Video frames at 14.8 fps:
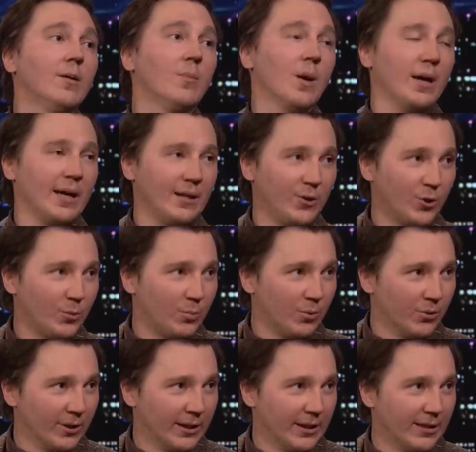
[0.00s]
my head could
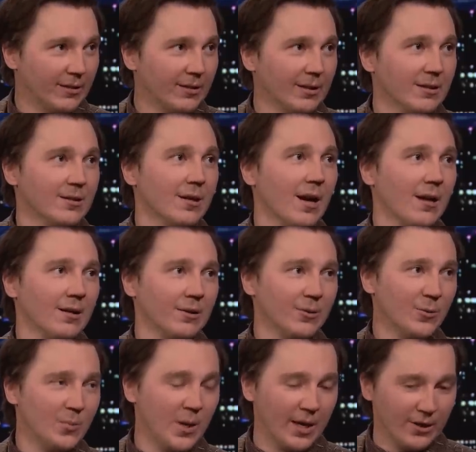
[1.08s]
breathe, things got a
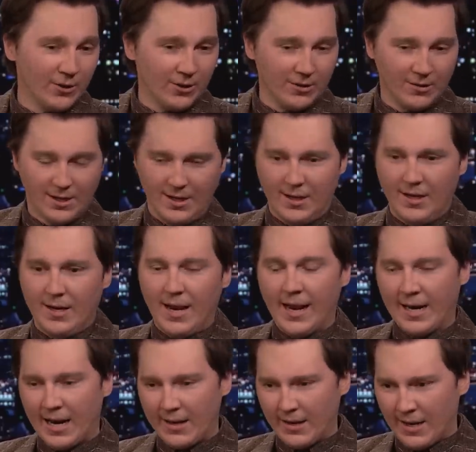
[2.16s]
little better,
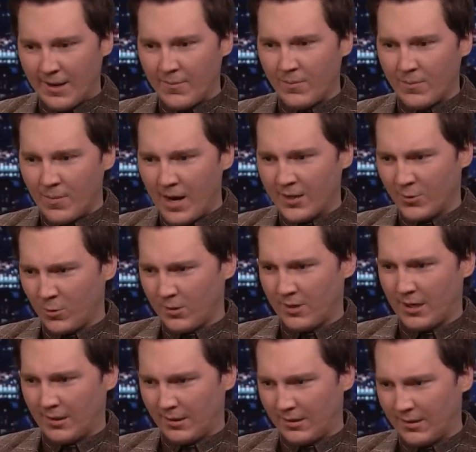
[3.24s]
and I, I might as well
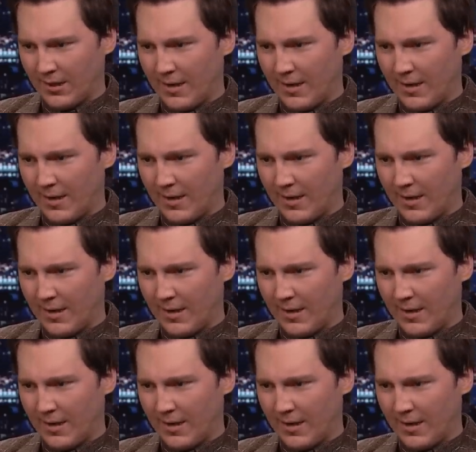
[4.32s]
take this